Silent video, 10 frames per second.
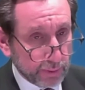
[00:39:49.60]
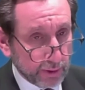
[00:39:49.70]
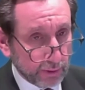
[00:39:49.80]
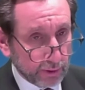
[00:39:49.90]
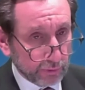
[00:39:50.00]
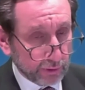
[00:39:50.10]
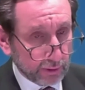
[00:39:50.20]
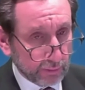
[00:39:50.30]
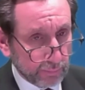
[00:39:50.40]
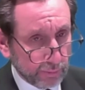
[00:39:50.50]
periodic
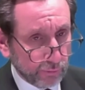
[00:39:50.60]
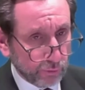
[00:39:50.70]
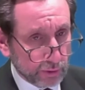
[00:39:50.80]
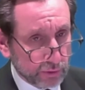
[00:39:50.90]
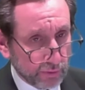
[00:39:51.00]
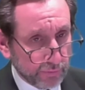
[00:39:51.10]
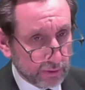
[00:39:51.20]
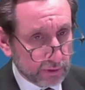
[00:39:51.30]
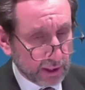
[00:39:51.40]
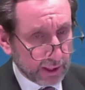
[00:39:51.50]
performance
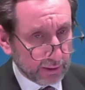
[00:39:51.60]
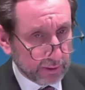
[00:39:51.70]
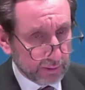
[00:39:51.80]
reviews take?